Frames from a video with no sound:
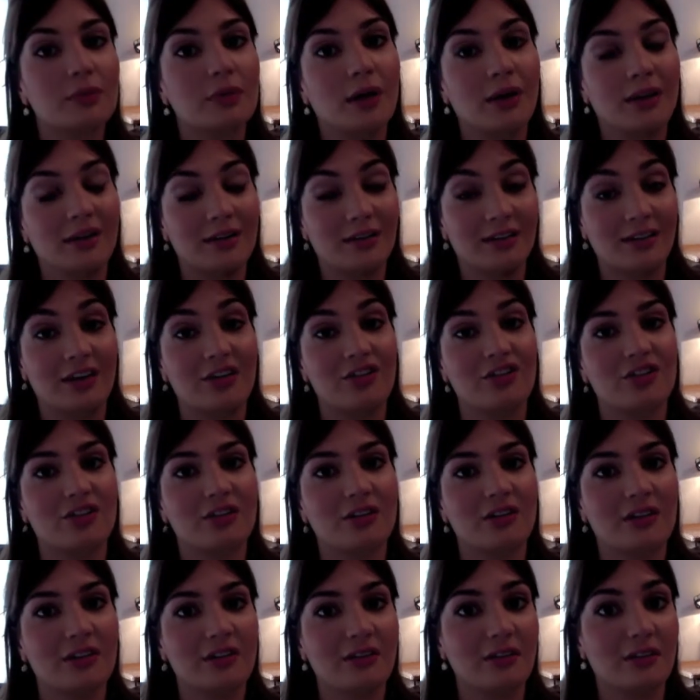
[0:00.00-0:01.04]
contagious
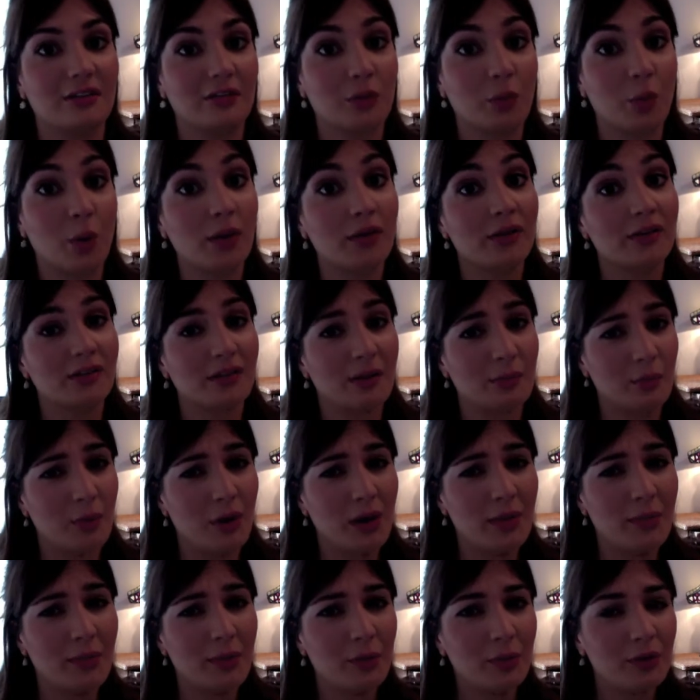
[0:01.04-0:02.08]
diseases in quite the same
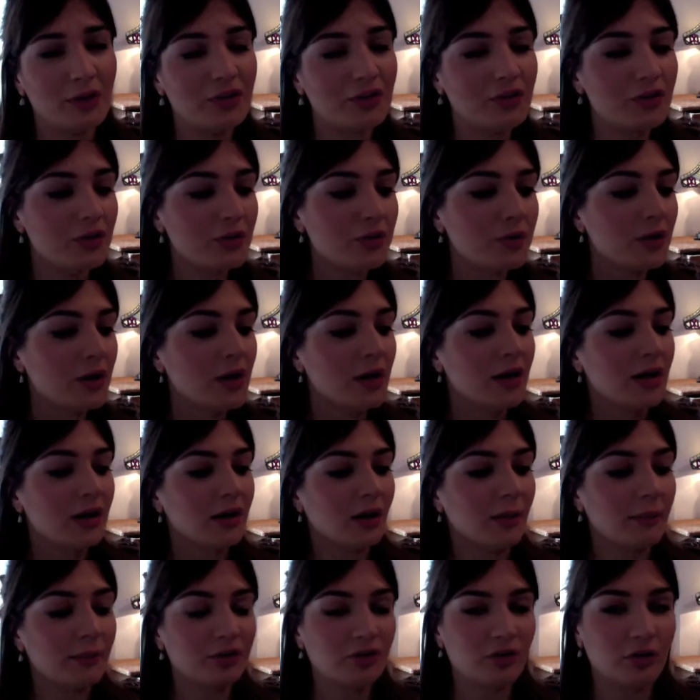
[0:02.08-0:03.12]
way, but we do
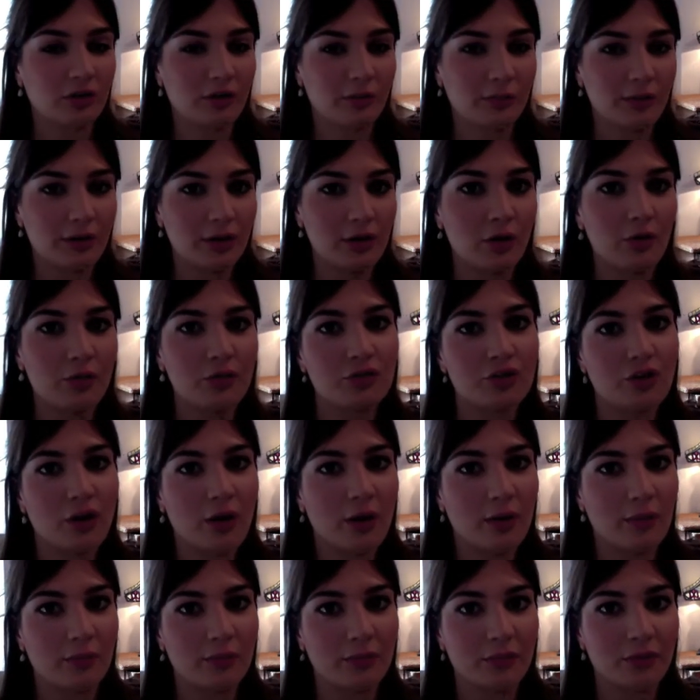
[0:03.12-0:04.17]
come into contact with a lot of
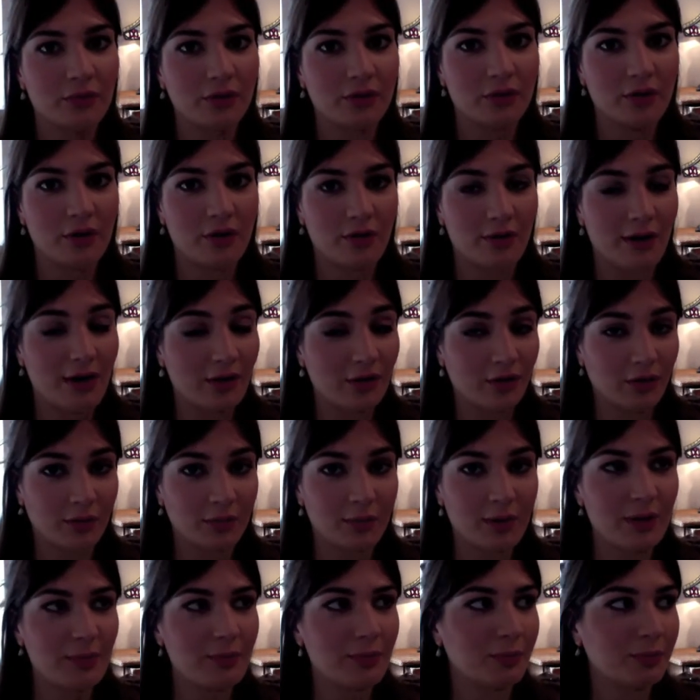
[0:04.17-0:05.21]
germs around other
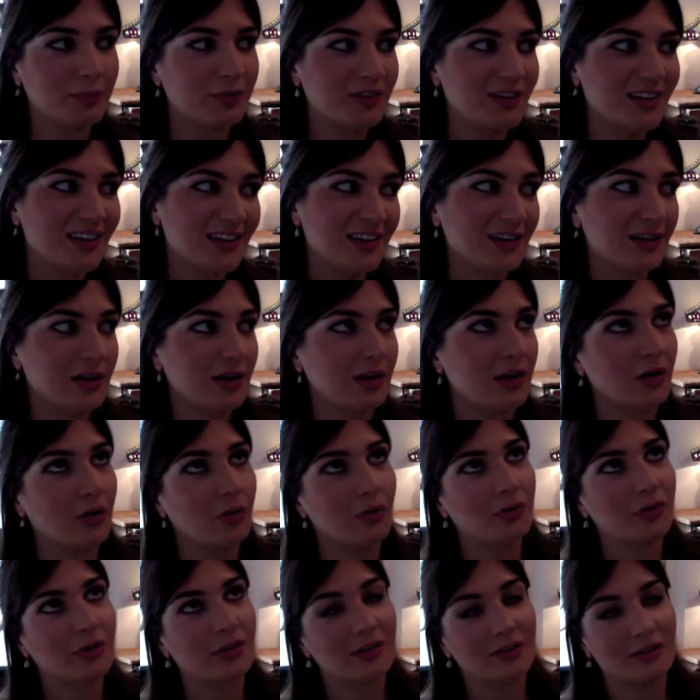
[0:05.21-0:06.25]
people, particularly
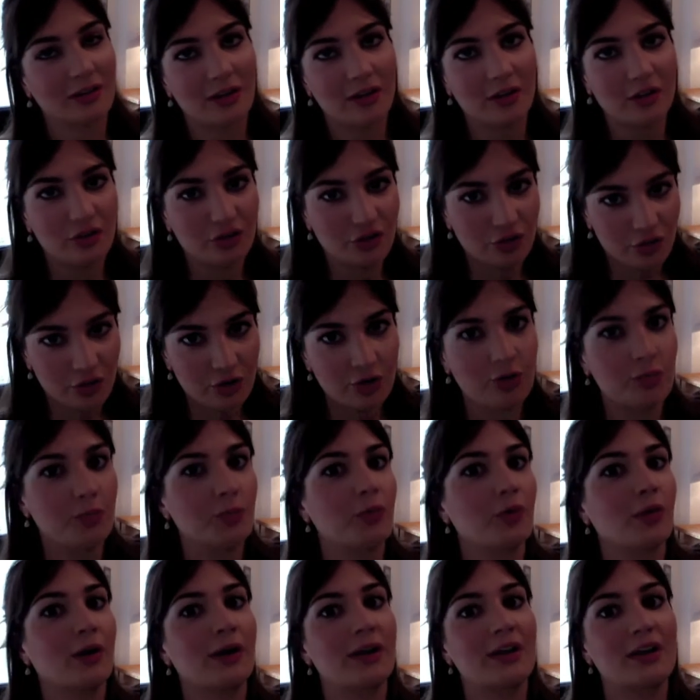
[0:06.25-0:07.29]
on things like the tube
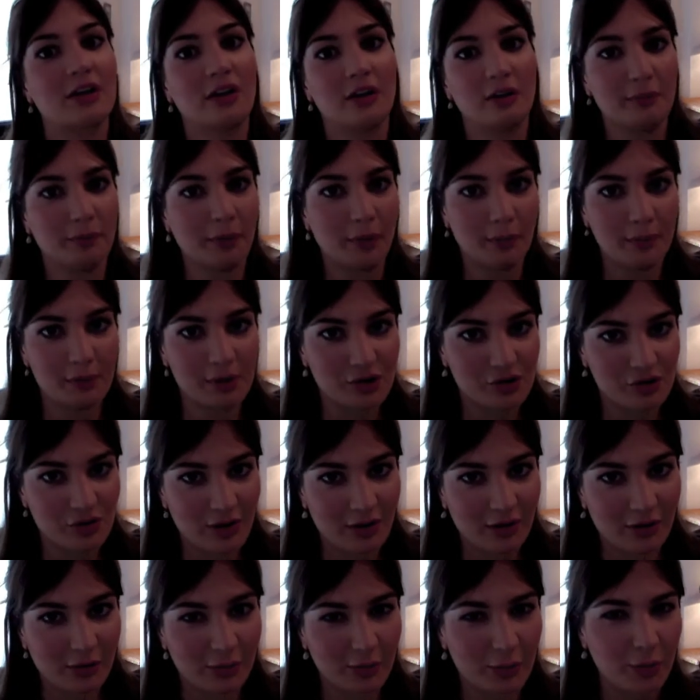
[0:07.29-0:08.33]
or any kind of public
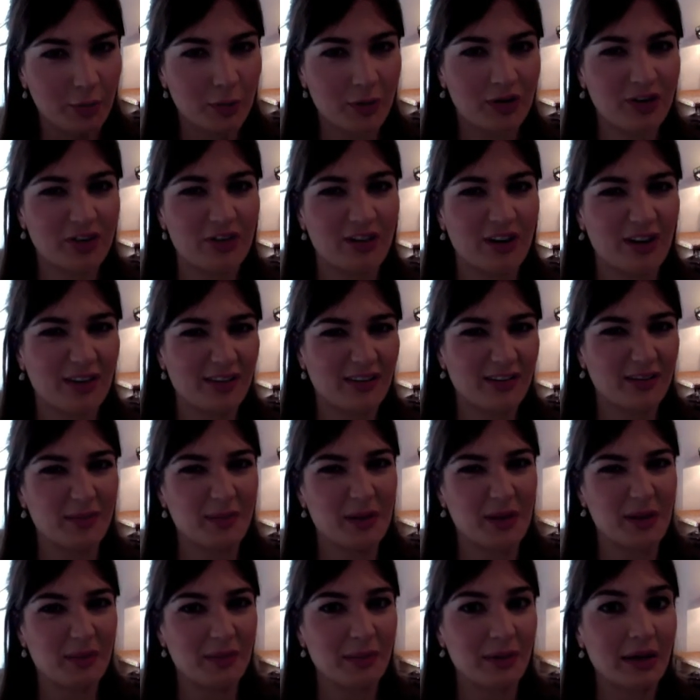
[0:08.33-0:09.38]
transport, which tends to
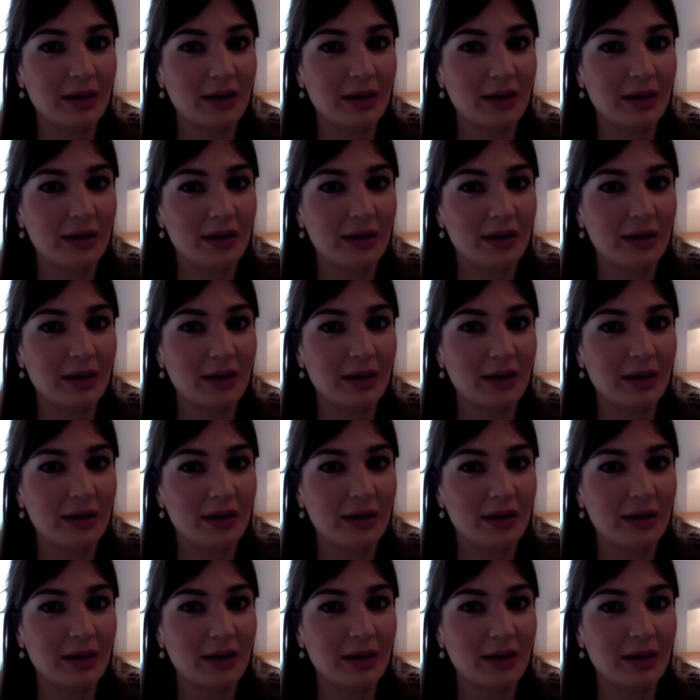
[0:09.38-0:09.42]
be a